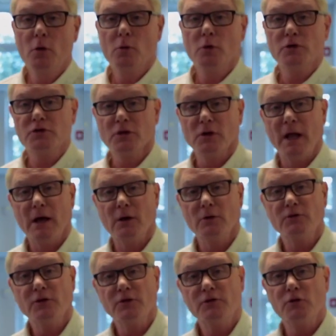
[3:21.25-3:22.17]
which
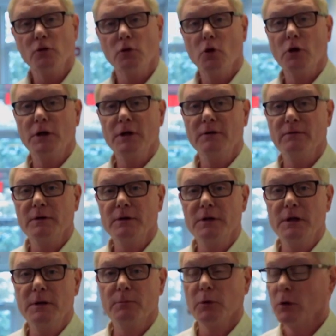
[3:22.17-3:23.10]
allows us to look even
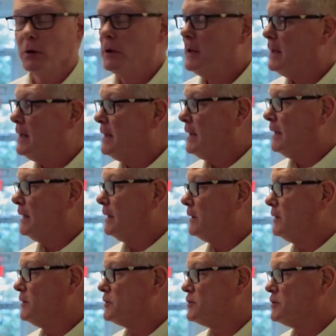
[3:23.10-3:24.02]
deeper, in
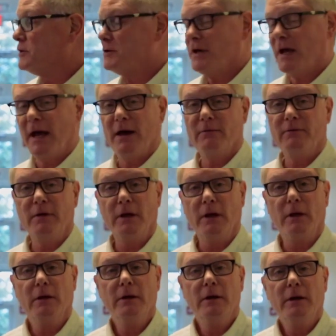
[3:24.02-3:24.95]
addition to
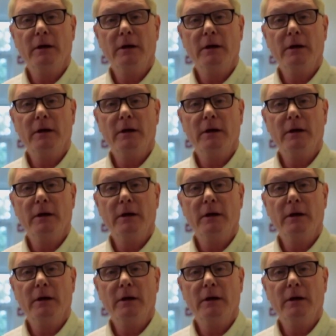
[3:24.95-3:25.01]
having